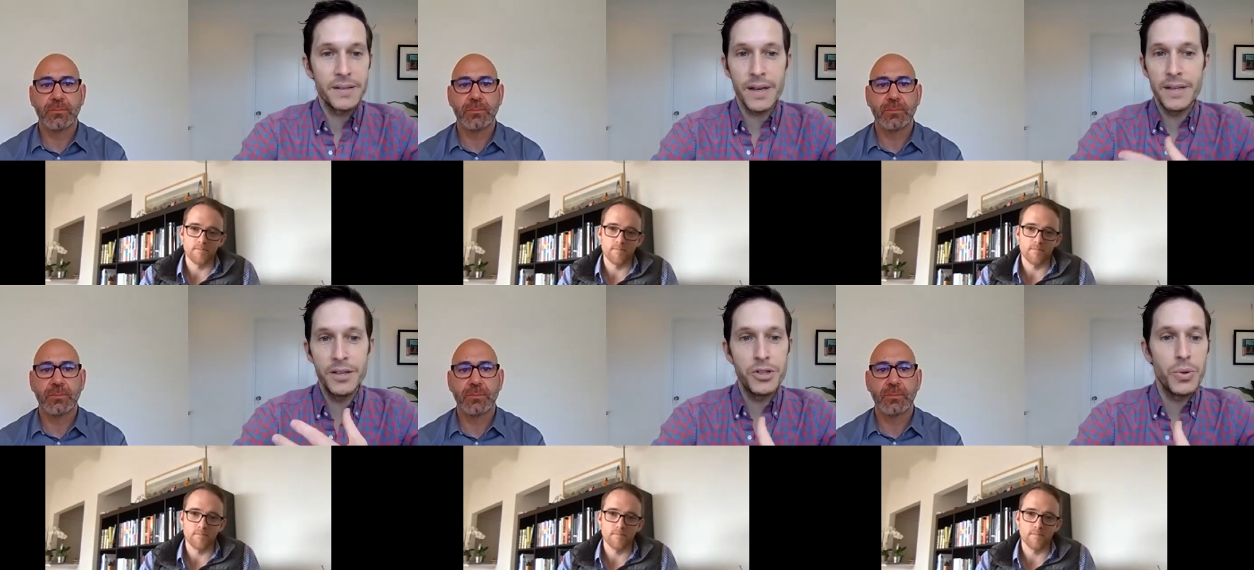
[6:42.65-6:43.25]
Speaker 1: Like,
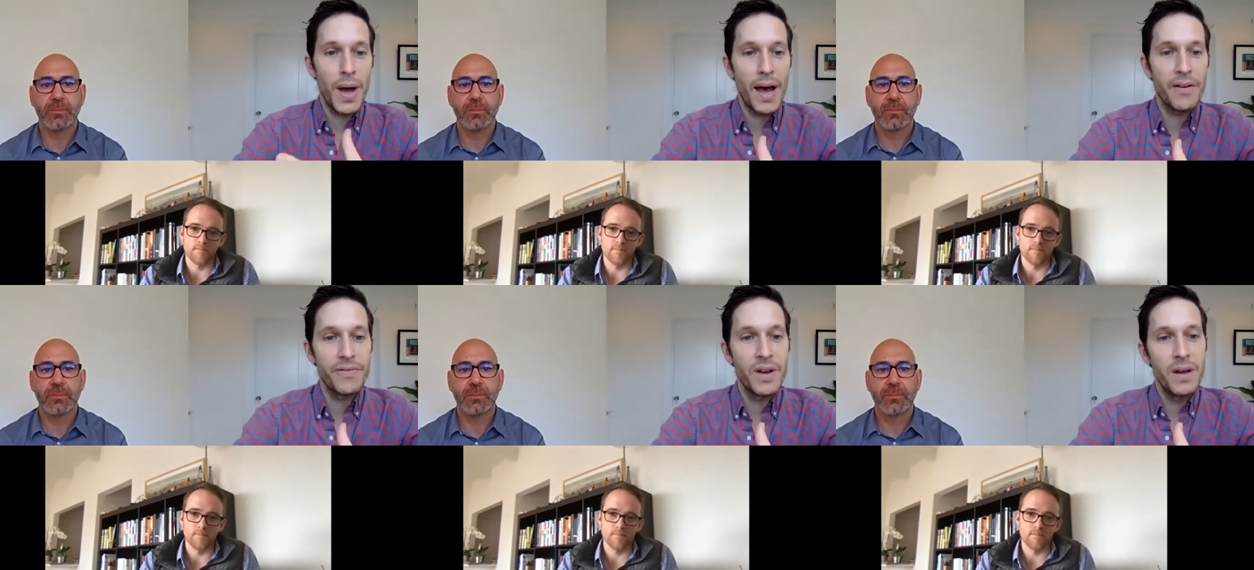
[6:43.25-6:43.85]
did you
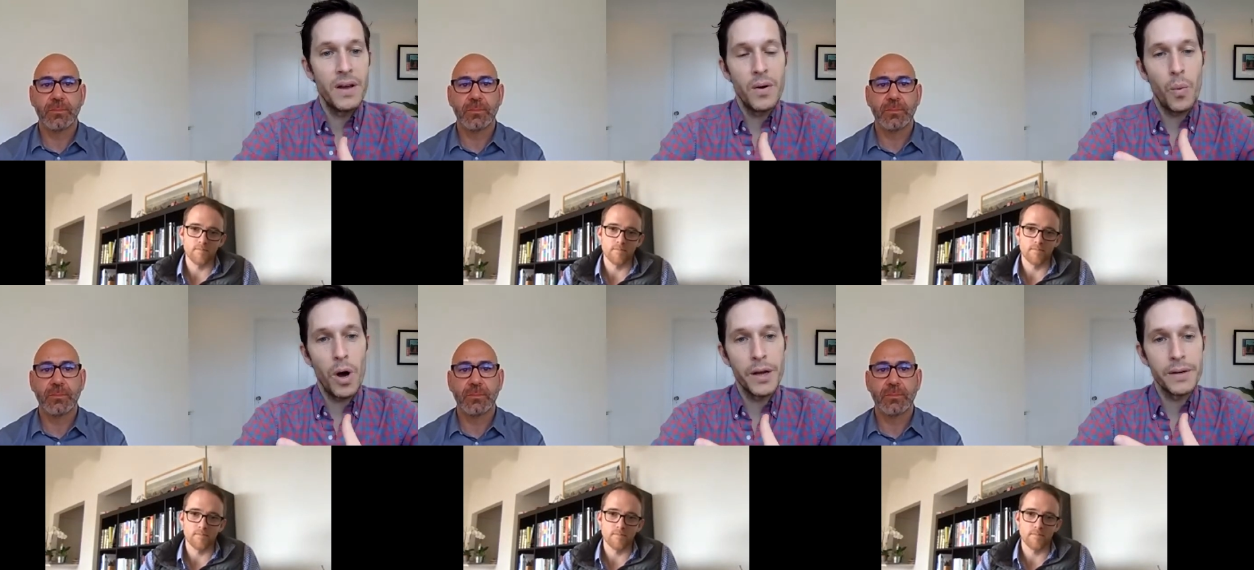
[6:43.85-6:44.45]
have
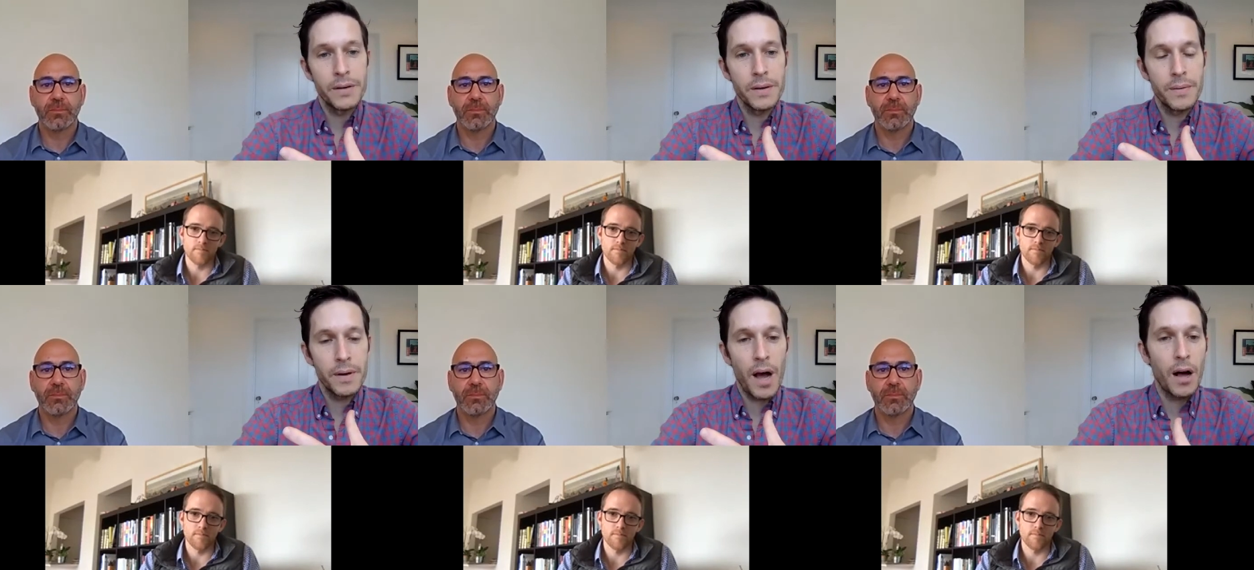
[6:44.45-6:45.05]
one
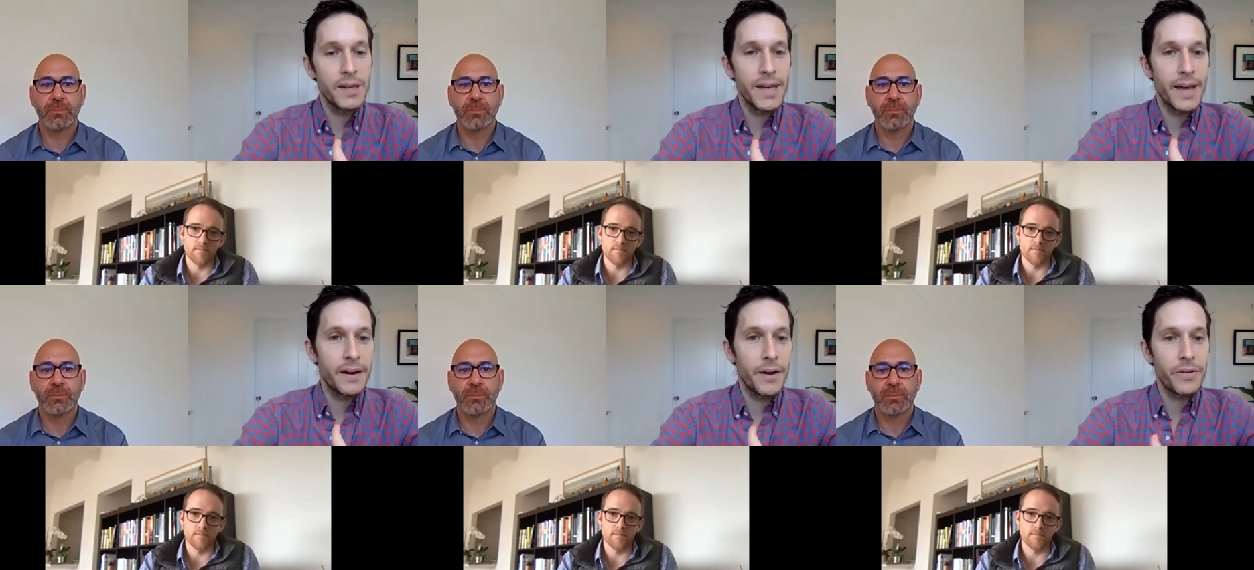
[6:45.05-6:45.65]
colleague
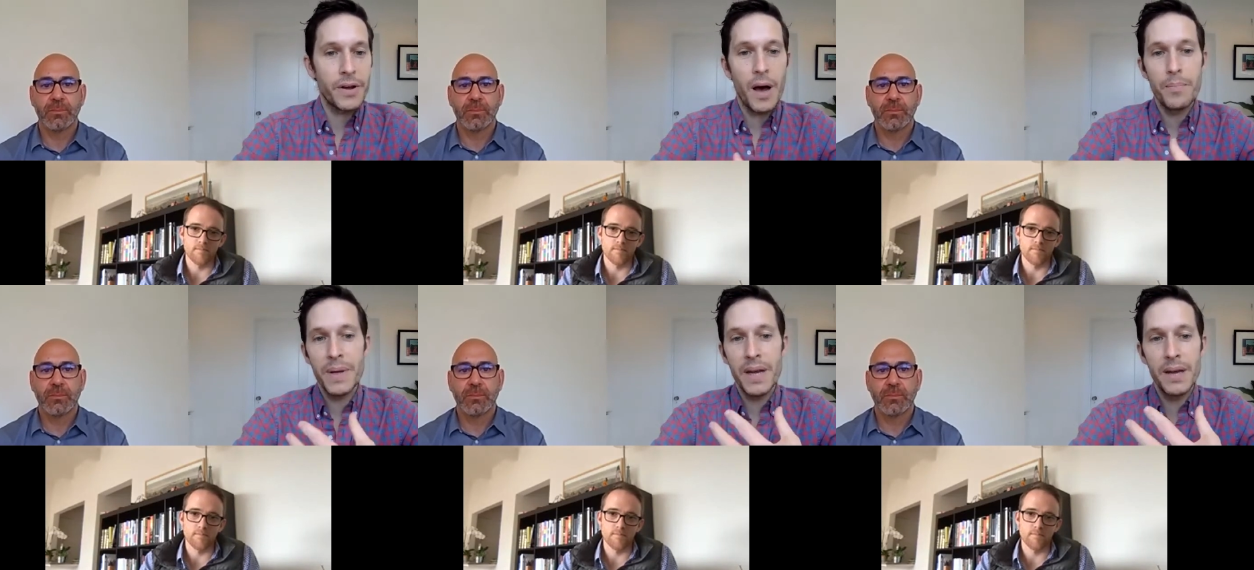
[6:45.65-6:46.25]
at another
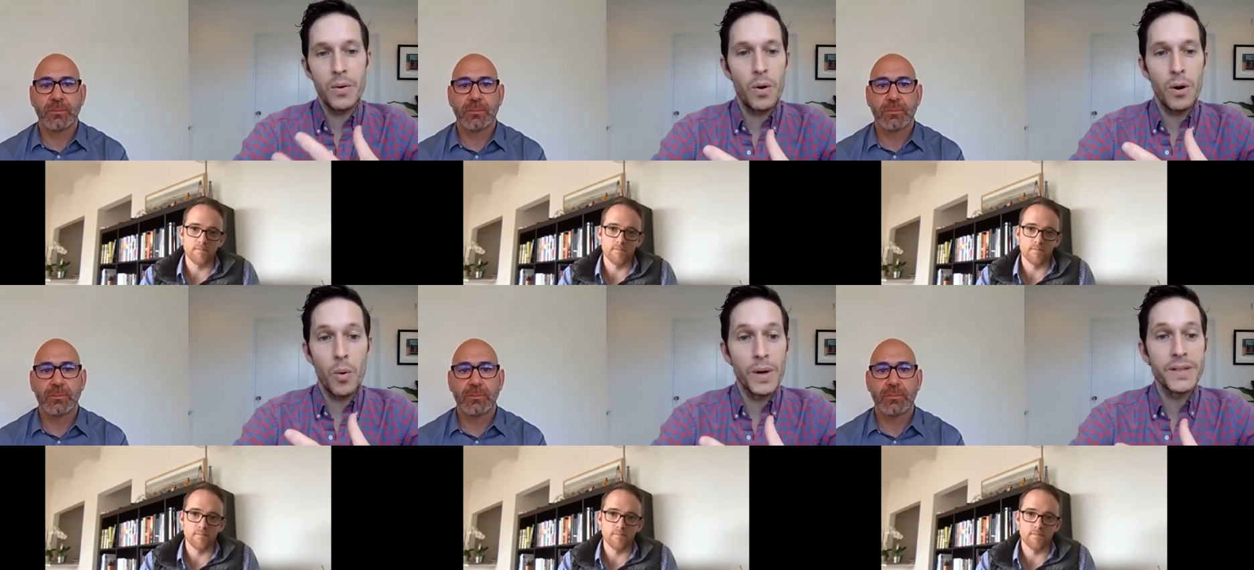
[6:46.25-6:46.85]
company,
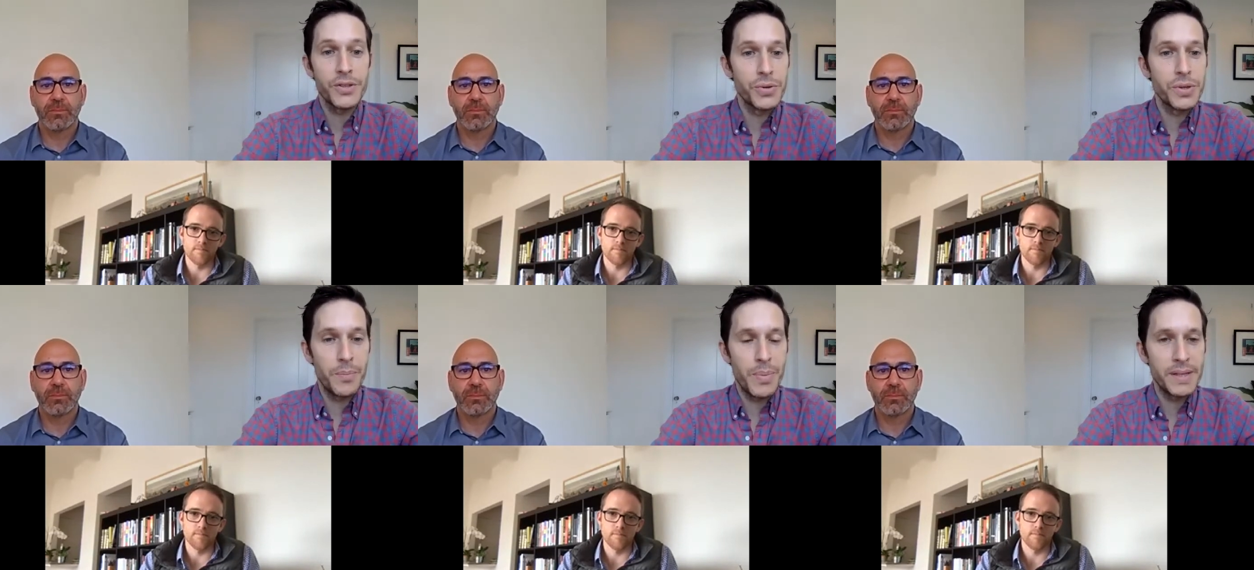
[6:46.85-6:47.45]
or was it
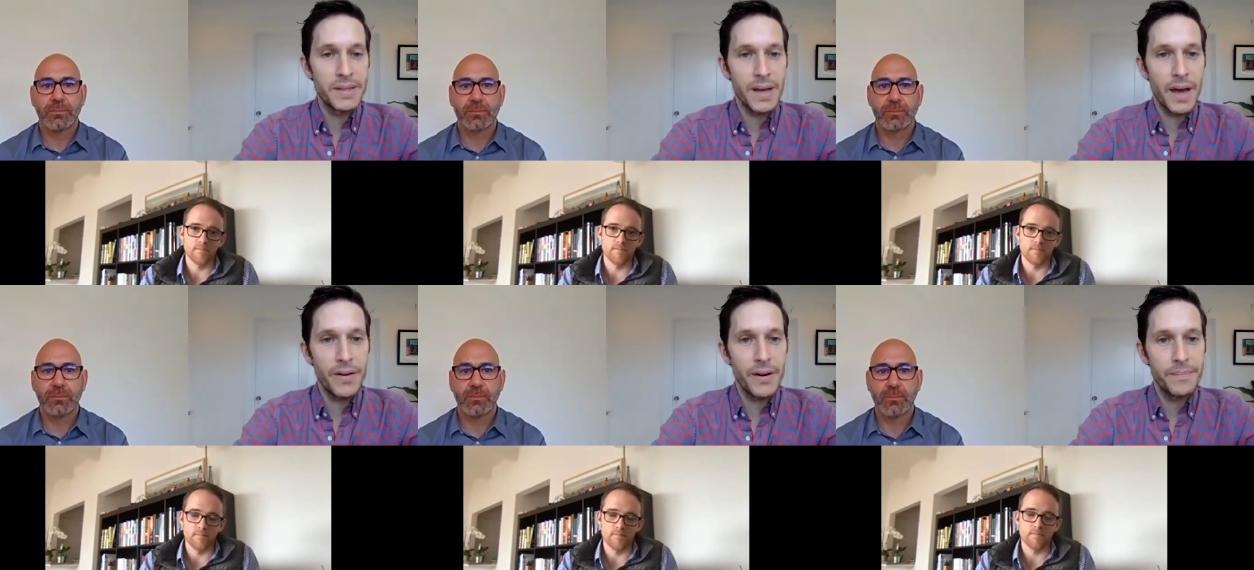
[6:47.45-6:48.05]
truly pieced
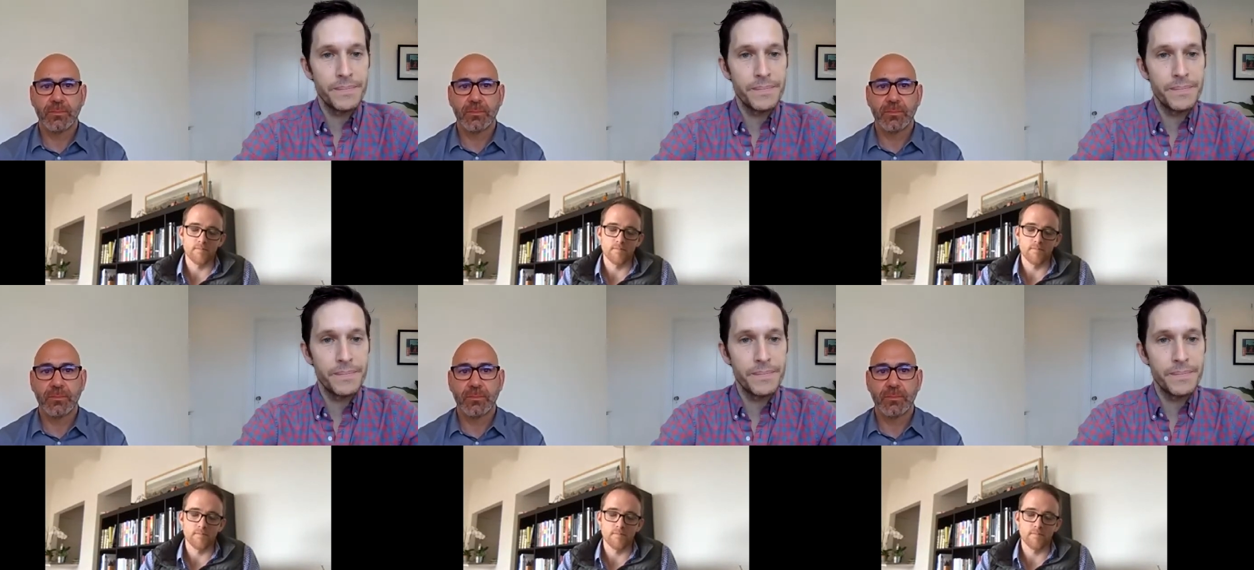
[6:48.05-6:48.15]
together?